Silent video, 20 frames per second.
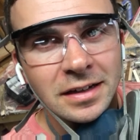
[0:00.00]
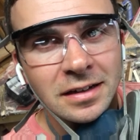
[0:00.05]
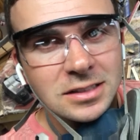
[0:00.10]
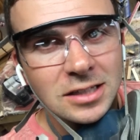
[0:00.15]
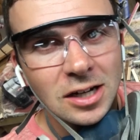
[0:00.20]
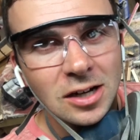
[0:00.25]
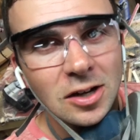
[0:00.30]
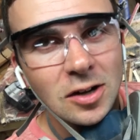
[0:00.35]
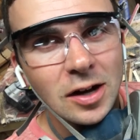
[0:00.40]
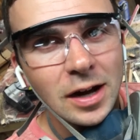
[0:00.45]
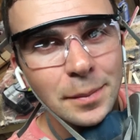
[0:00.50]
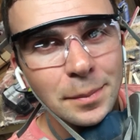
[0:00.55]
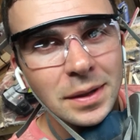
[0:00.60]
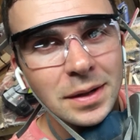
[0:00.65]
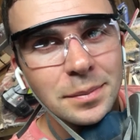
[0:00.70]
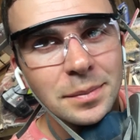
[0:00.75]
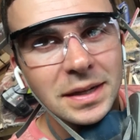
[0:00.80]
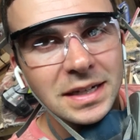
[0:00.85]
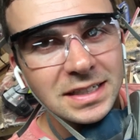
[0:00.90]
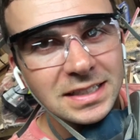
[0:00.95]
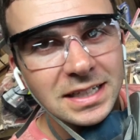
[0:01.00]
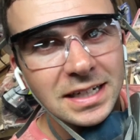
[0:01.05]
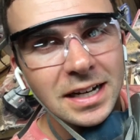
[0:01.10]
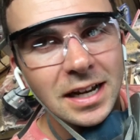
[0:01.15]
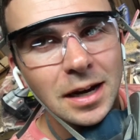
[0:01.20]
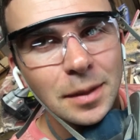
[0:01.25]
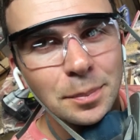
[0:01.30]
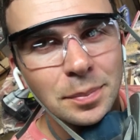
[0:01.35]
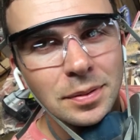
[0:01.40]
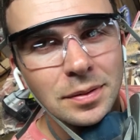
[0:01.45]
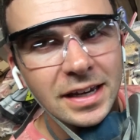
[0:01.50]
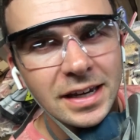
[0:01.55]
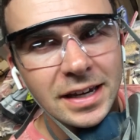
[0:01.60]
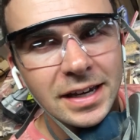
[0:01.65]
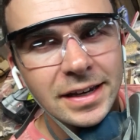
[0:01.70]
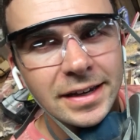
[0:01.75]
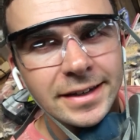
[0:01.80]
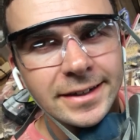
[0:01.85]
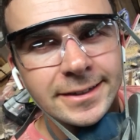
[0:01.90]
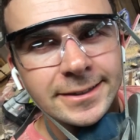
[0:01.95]
So I'm gonna mix it up
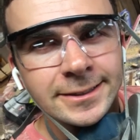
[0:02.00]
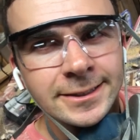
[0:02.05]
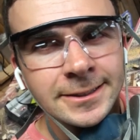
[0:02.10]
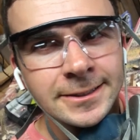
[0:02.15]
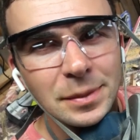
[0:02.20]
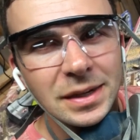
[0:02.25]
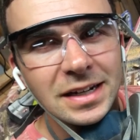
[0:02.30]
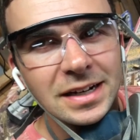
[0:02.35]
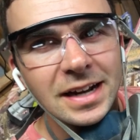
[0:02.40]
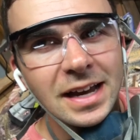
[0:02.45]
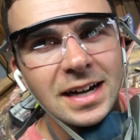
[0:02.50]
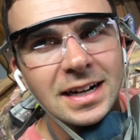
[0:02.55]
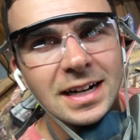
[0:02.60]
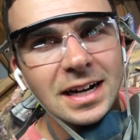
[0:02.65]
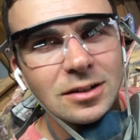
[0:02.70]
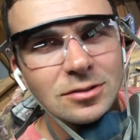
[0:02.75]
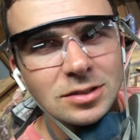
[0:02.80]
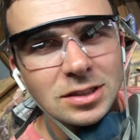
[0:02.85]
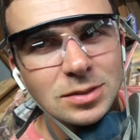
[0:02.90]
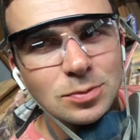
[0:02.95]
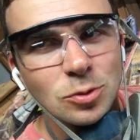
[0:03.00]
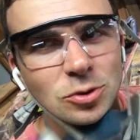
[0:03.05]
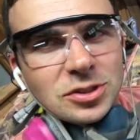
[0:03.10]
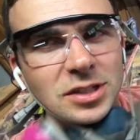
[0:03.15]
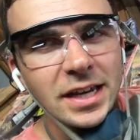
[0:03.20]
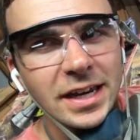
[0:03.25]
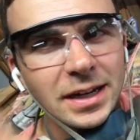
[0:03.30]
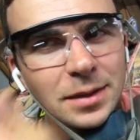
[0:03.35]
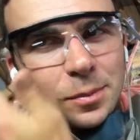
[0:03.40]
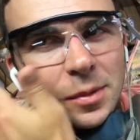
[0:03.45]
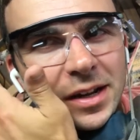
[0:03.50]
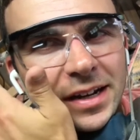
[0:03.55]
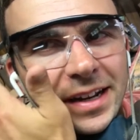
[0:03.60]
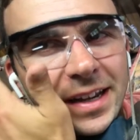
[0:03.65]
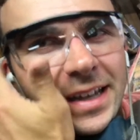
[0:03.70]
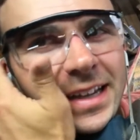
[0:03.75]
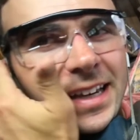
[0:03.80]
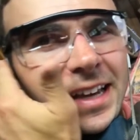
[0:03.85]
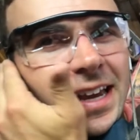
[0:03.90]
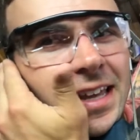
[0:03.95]
and I'm gonna knock out this Mosaic
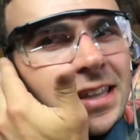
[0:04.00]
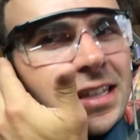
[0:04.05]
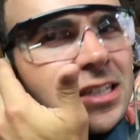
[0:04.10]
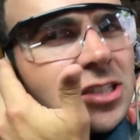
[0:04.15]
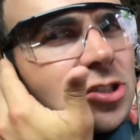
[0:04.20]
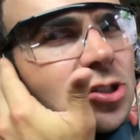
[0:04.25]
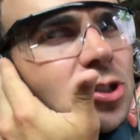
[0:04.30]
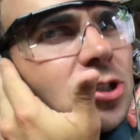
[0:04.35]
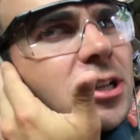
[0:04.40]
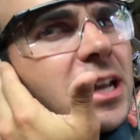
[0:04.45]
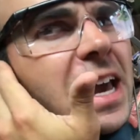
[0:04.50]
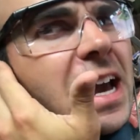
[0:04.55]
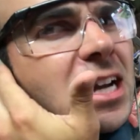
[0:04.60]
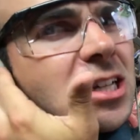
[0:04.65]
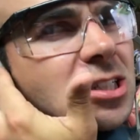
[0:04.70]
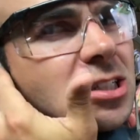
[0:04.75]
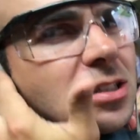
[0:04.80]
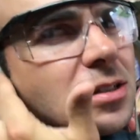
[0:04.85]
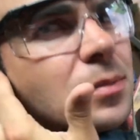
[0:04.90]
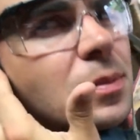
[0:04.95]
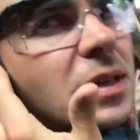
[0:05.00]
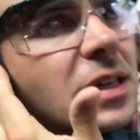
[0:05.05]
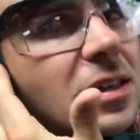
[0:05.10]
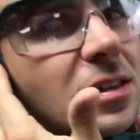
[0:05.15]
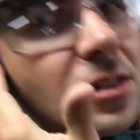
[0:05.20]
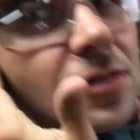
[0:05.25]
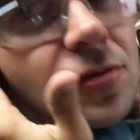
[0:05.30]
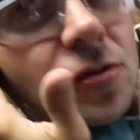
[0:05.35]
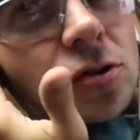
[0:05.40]
Monday. And this could actually be the